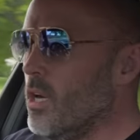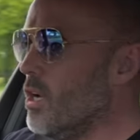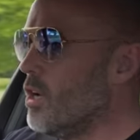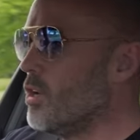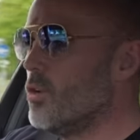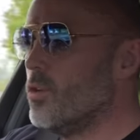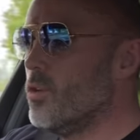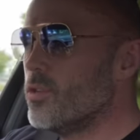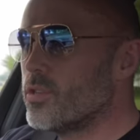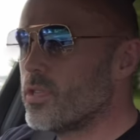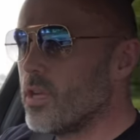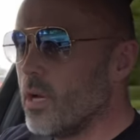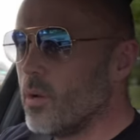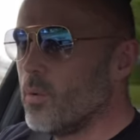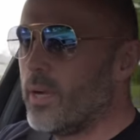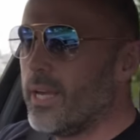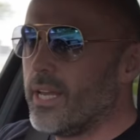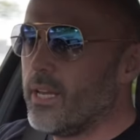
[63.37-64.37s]
And
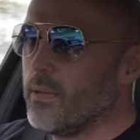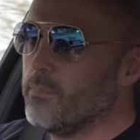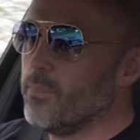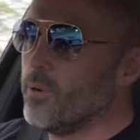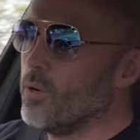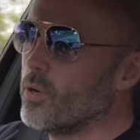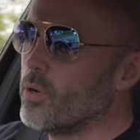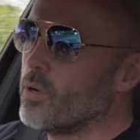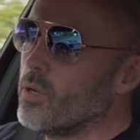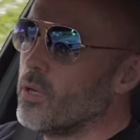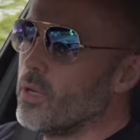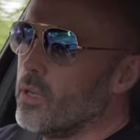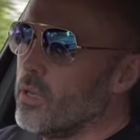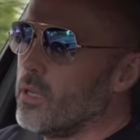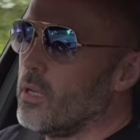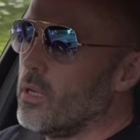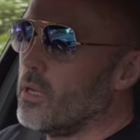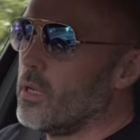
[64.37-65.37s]
also in a book
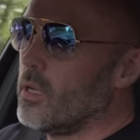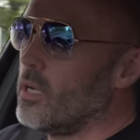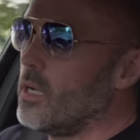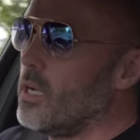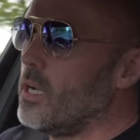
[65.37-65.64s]
that